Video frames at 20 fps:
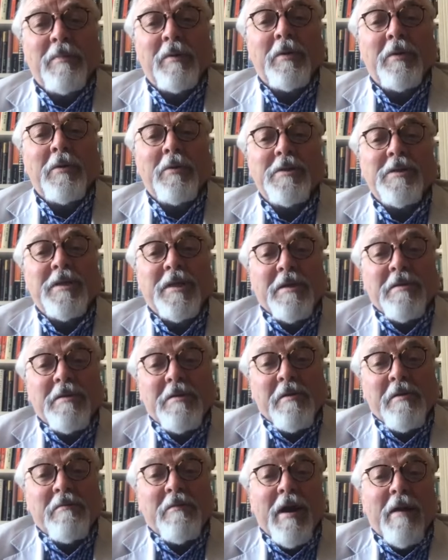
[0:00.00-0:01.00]
who are seen
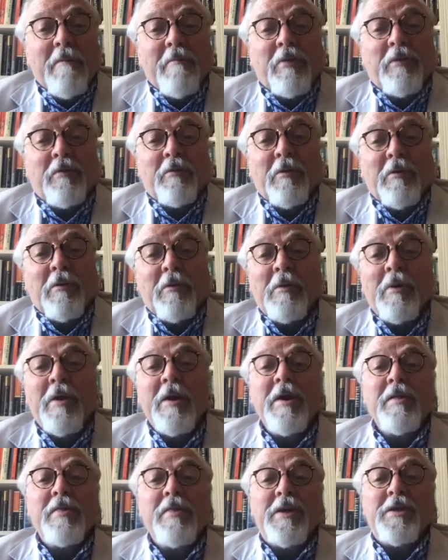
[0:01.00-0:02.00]
to have come through
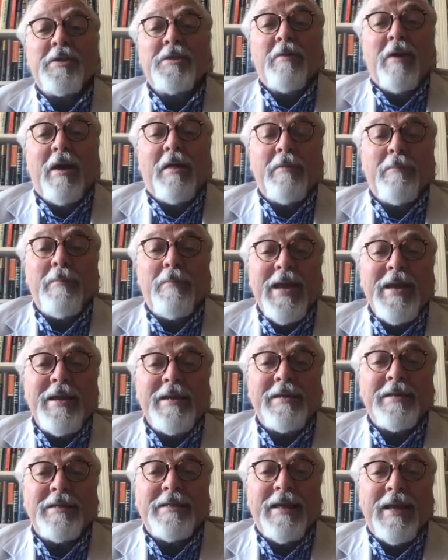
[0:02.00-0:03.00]
this rather
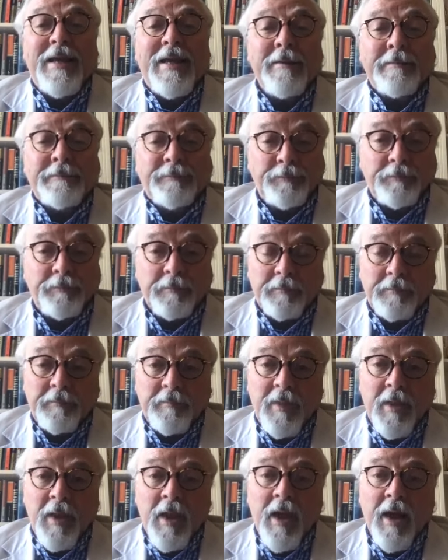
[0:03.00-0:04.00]
painlessly,
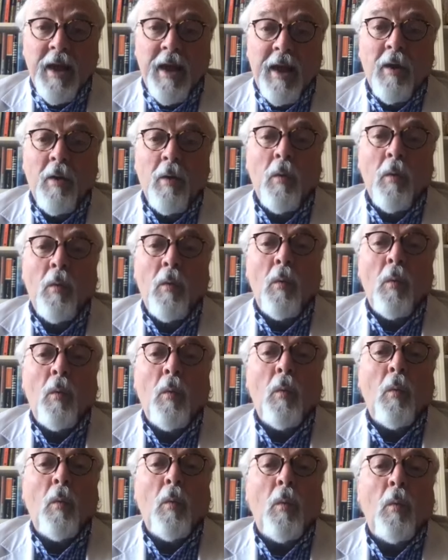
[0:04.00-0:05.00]

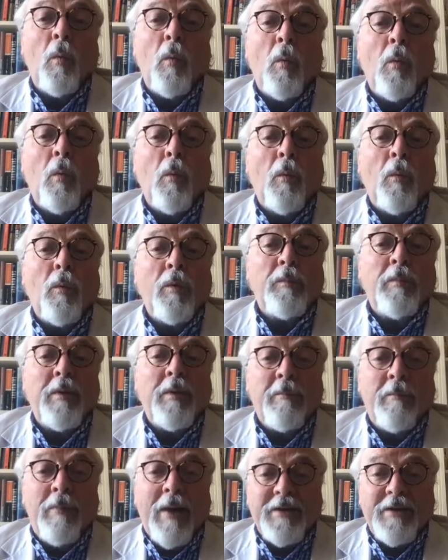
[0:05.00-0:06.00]
would be
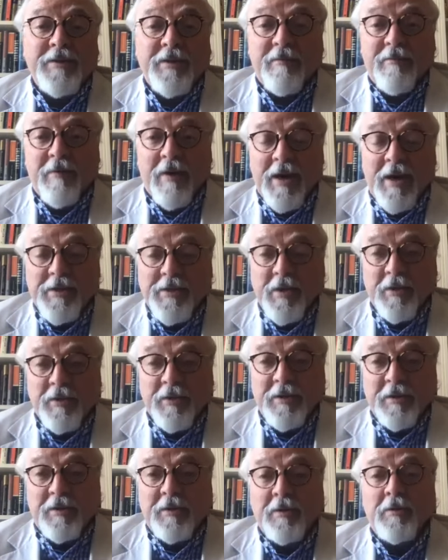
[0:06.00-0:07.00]
best advised not
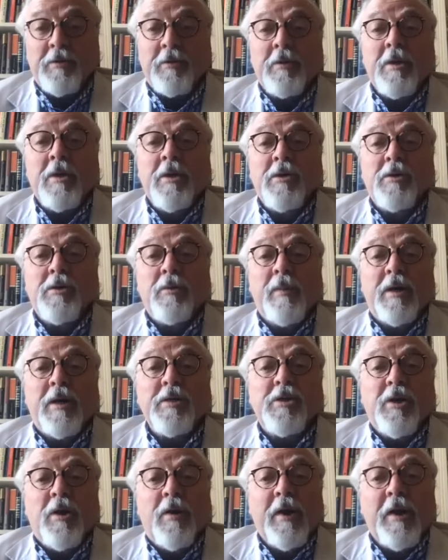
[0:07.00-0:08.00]
to do too much
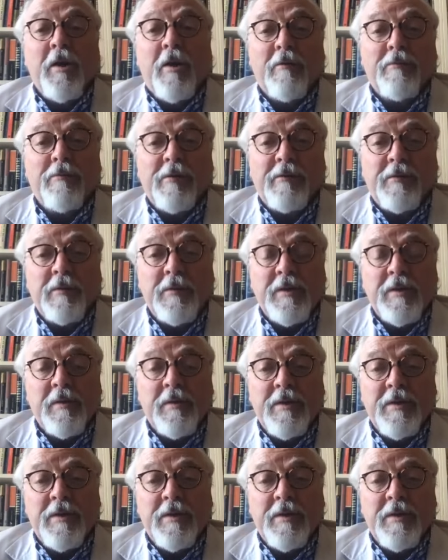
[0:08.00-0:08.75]
showing off, if you see what